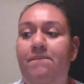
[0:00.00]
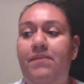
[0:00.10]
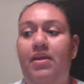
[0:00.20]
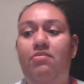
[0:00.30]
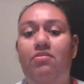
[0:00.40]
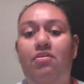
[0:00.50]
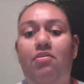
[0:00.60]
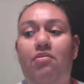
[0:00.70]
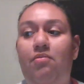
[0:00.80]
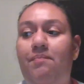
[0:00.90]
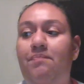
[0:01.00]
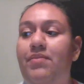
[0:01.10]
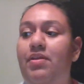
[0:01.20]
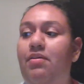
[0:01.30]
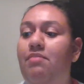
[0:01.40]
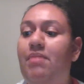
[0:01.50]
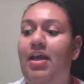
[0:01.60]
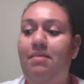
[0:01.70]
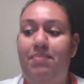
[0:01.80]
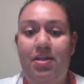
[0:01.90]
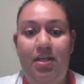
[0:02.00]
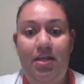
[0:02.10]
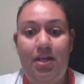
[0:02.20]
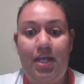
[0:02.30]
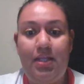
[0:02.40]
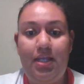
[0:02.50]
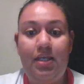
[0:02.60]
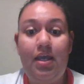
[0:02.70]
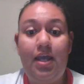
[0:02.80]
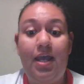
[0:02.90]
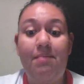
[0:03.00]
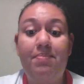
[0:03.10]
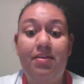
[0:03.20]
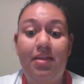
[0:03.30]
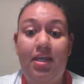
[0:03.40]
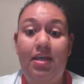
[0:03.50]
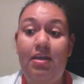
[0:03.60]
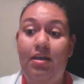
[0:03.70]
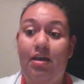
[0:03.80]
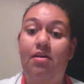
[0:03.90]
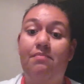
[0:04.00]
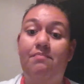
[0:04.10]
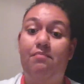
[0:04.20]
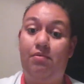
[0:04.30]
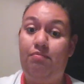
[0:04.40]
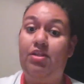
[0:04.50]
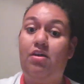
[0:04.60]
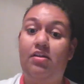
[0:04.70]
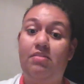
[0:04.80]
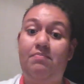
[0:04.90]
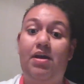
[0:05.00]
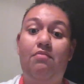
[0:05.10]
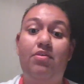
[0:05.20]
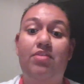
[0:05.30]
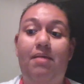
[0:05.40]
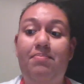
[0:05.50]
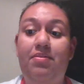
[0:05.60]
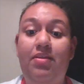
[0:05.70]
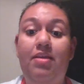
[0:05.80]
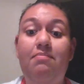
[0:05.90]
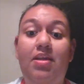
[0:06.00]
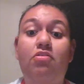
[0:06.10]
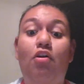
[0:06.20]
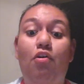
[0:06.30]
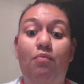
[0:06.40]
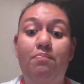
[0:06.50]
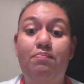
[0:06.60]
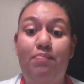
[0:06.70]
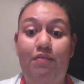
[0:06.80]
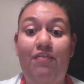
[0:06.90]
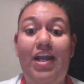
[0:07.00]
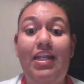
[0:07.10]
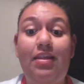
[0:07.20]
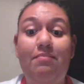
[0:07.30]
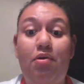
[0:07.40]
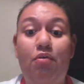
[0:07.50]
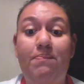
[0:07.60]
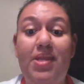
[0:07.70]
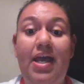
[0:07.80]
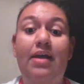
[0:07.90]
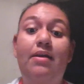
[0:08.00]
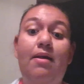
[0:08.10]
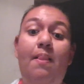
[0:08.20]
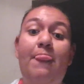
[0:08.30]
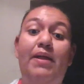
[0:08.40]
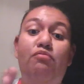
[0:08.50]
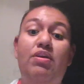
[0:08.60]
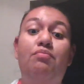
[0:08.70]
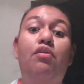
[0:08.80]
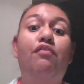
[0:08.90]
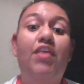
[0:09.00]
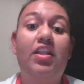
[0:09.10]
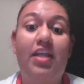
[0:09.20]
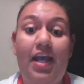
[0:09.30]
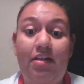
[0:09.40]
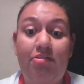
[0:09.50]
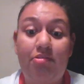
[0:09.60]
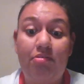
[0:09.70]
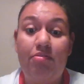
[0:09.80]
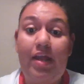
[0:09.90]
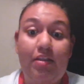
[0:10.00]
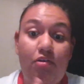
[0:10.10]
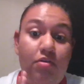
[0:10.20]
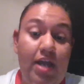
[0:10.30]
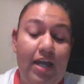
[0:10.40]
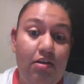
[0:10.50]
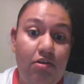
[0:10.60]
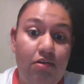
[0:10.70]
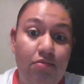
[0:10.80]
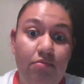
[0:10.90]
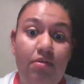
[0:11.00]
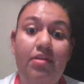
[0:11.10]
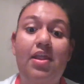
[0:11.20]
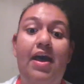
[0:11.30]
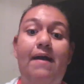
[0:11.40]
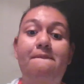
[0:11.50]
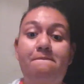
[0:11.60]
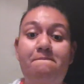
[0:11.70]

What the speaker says: And so, in my opinion, I think empathy, what we talked about was empathy means hope, providing them hope that we will find the answers, that they're not alone, that